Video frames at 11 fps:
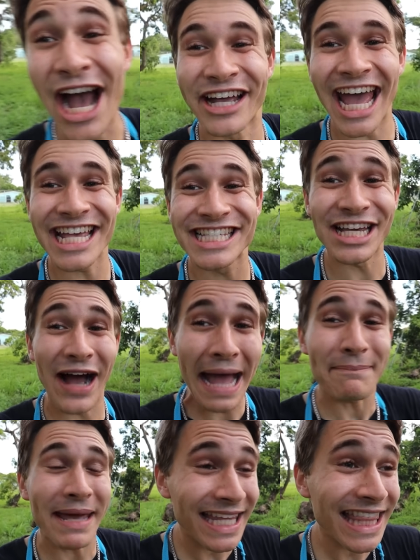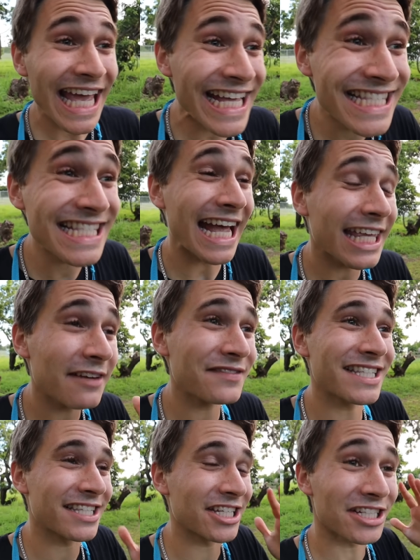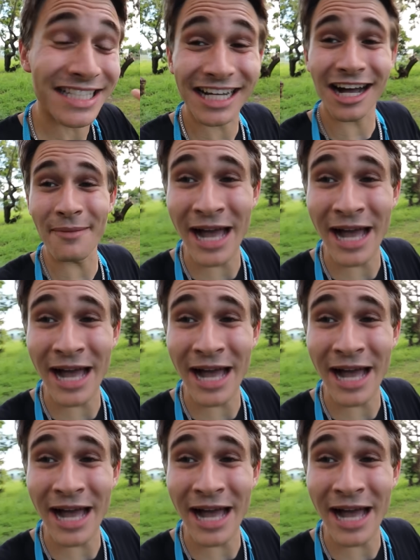Okay, so I made the executive decision to come